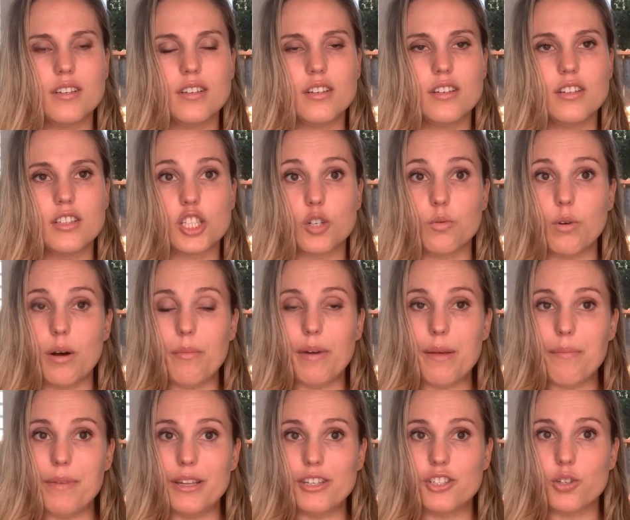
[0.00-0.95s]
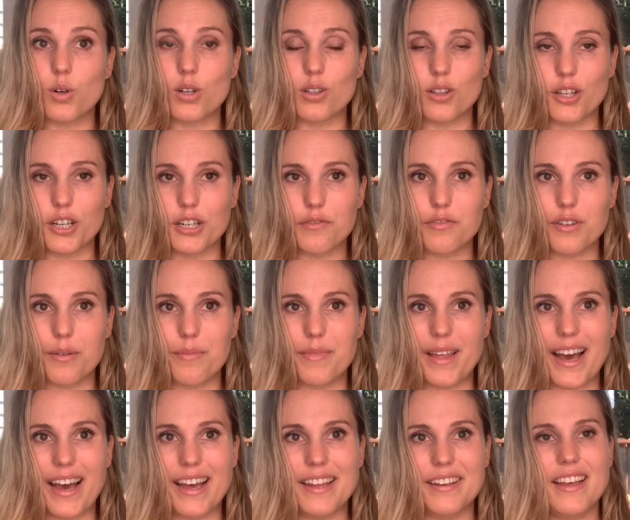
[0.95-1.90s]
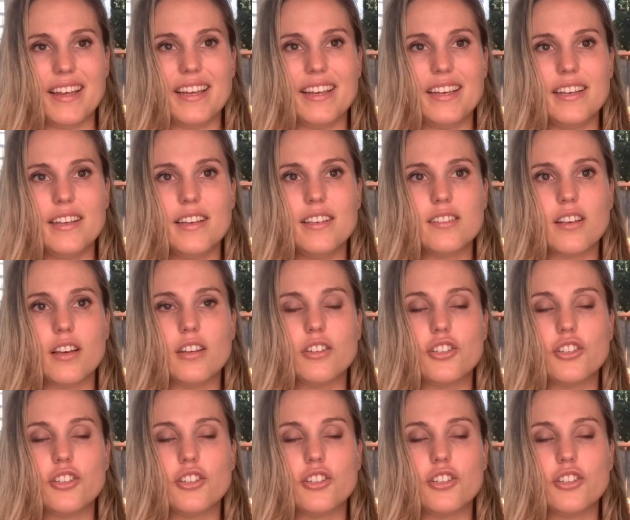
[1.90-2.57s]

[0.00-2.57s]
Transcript: So what my mentor learned from that is